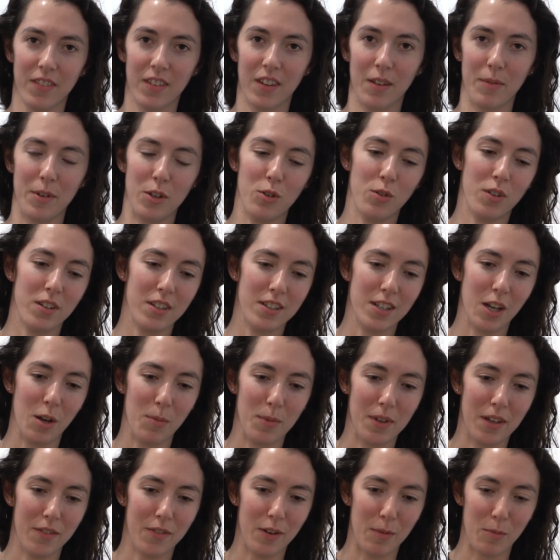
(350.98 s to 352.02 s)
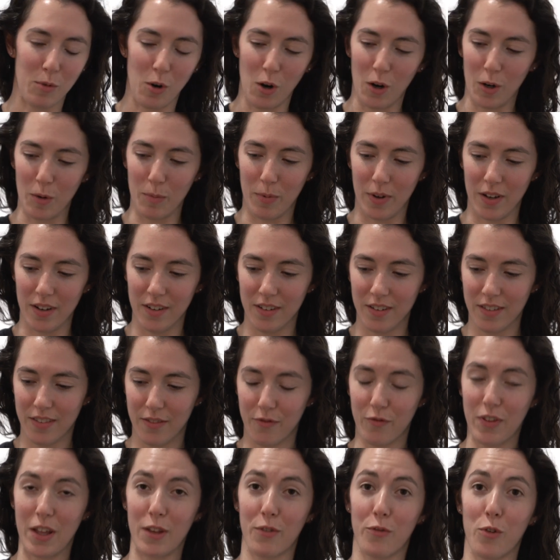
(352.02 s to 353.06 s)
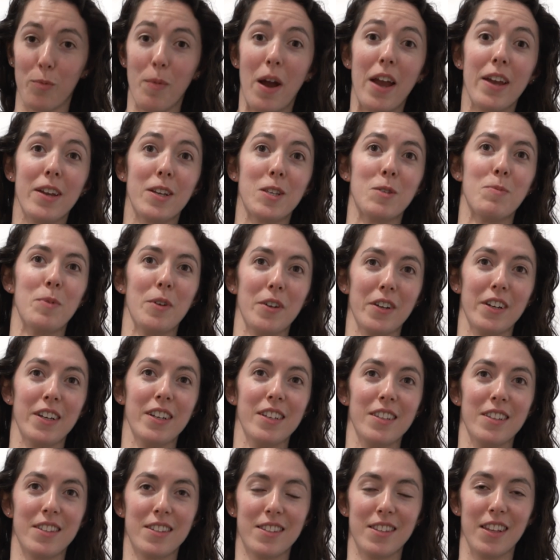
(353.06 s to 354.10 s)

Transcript: I mean, you can tell me if I'm wrong, but that's from my experience.